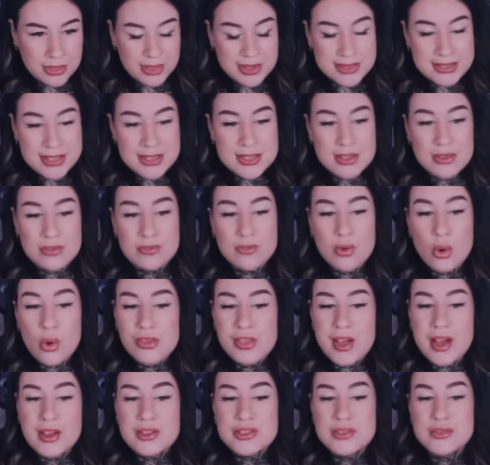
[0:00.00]
This is a four
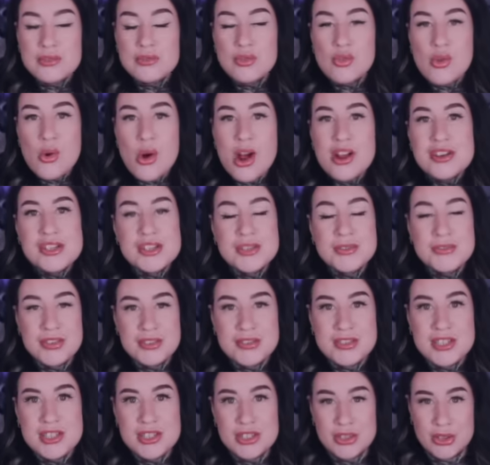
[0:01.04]
thousand four hundred
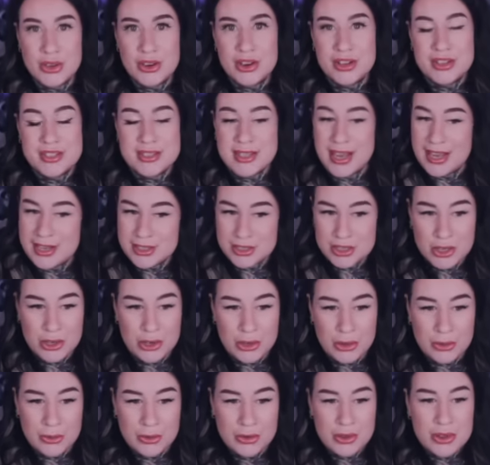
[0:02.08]
fifty dollar
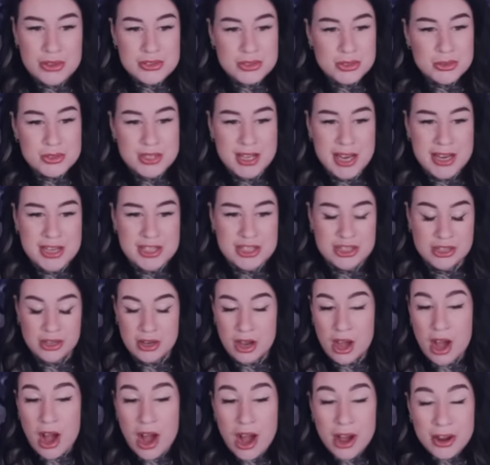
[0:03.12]
tattoo. Consultation,
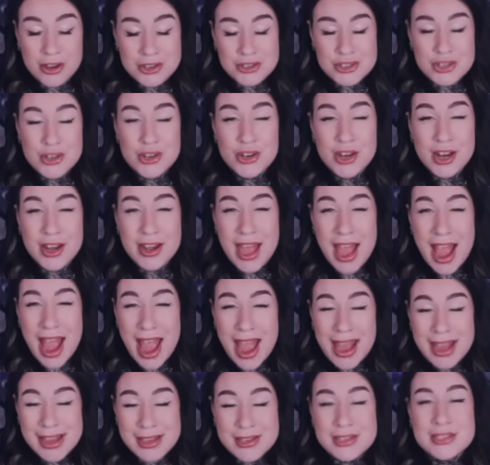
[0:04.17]
one hundred
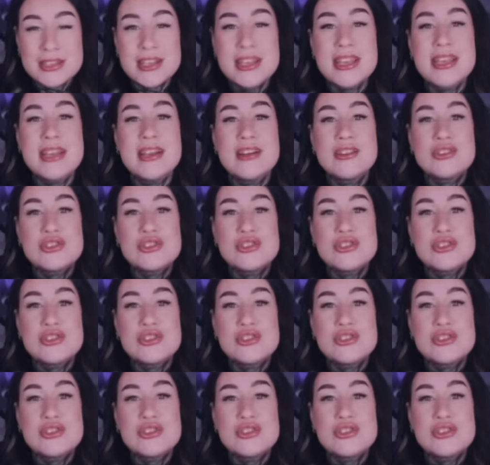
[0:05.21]
eighty